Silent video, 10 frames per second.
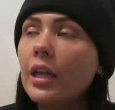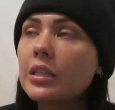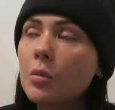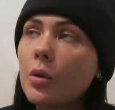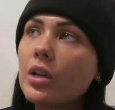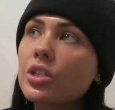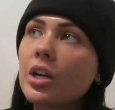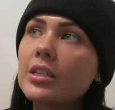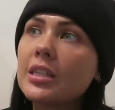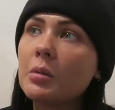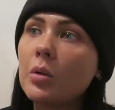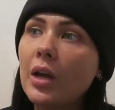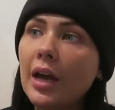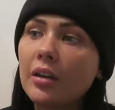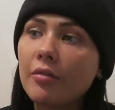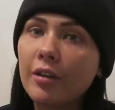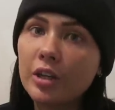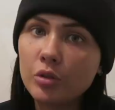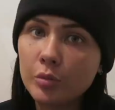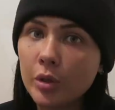And this morning, as you guys seen, we would have had
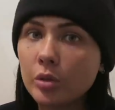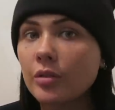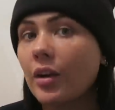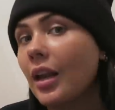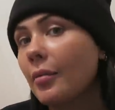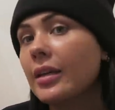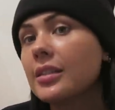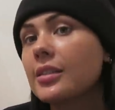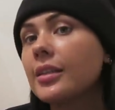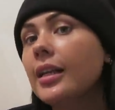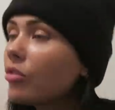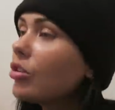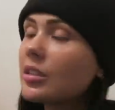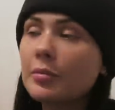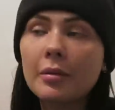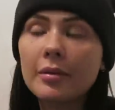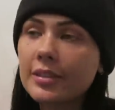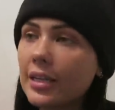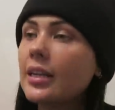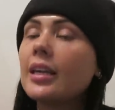facials booked with Elemis. And trust me, my
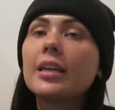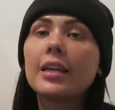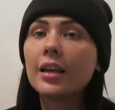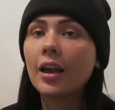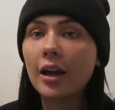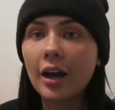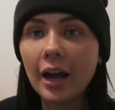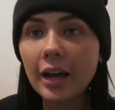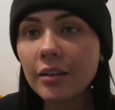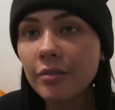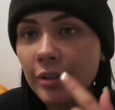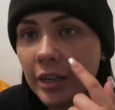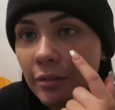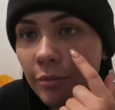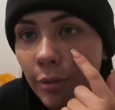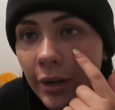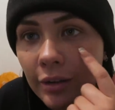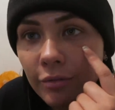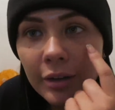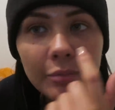skin needed it. Like, I had a really
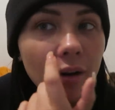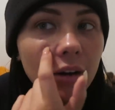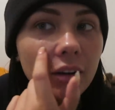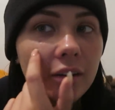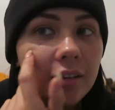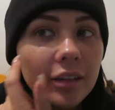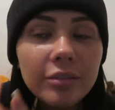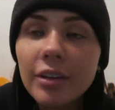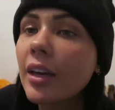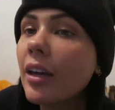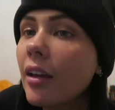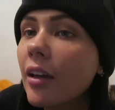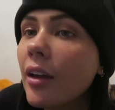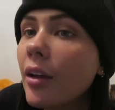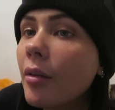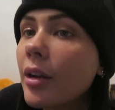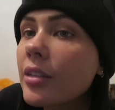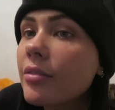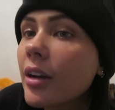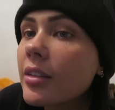weird red mark underneath here when it
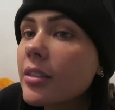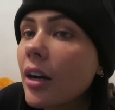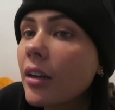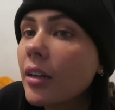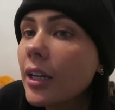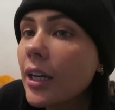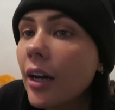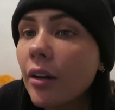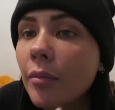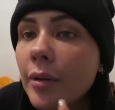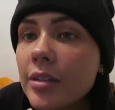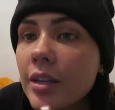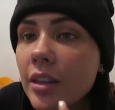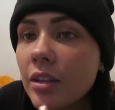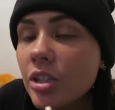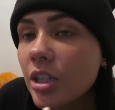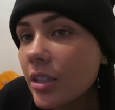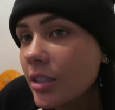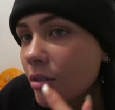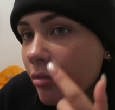was first done. And on my chin, the
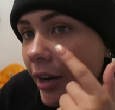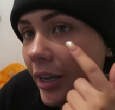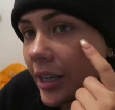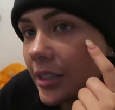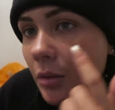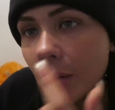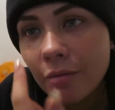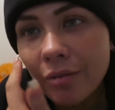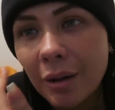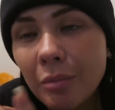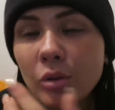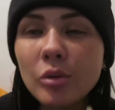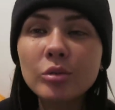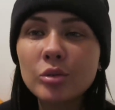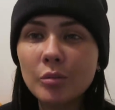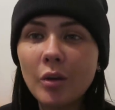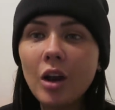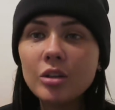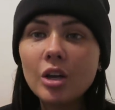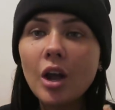chin is still red. Here's still a bit inflamed, but not too
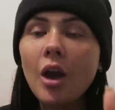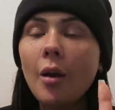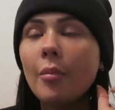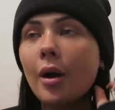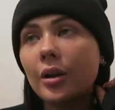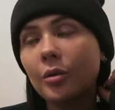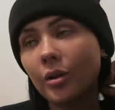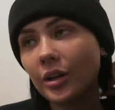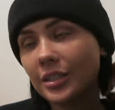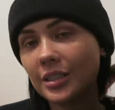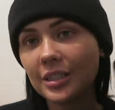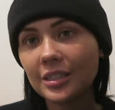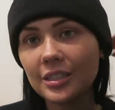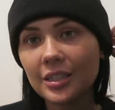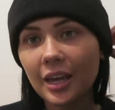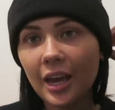much. But in all honesty, since I